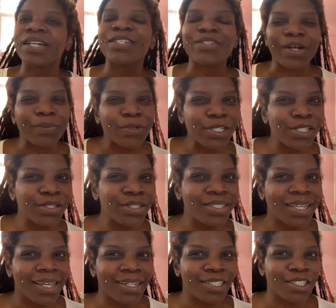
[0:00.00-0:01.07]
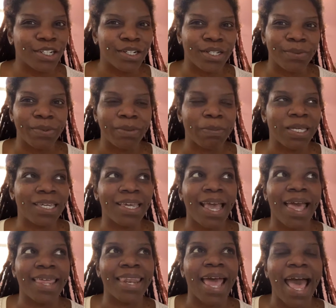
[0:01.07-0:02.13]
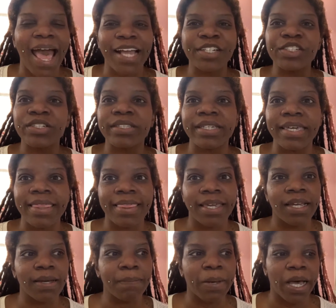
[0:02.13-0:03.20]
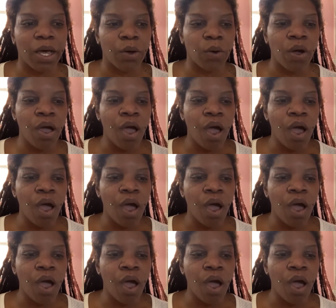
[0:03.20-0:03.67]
So I want you to take a journey with me and actually think about